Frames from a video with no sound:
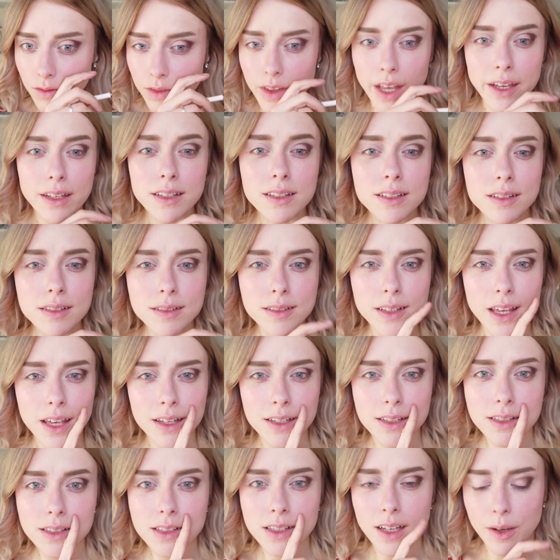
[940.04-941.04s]
Nice,
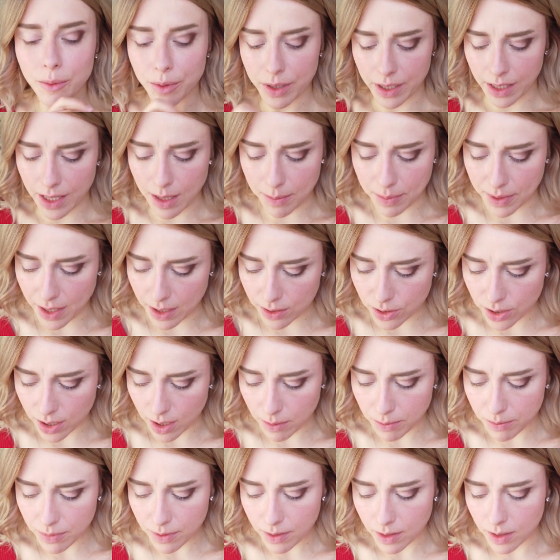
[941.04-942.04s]
yes, I want to keep that
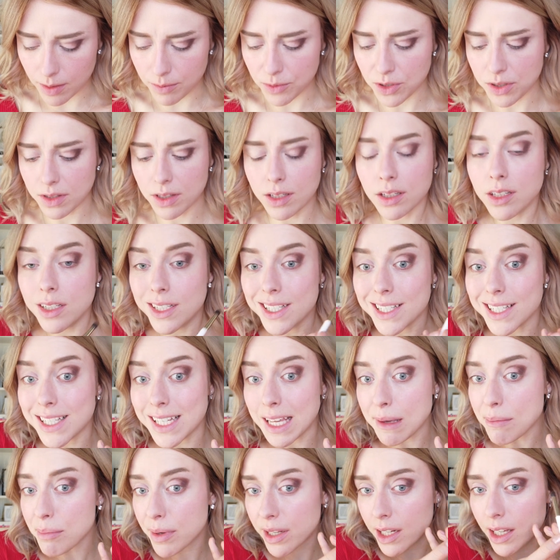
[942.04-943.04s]
shape. I'm just going to
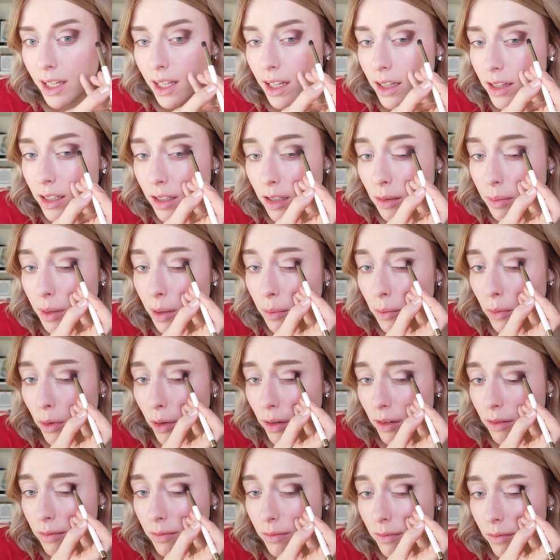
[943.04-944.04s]
deepen it a little bit
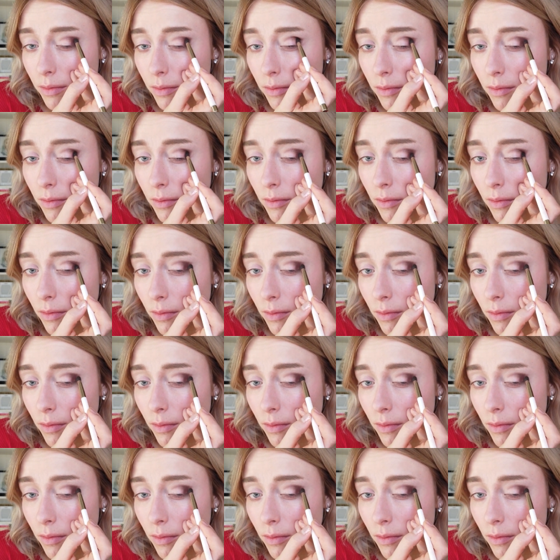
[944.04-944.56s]
more. The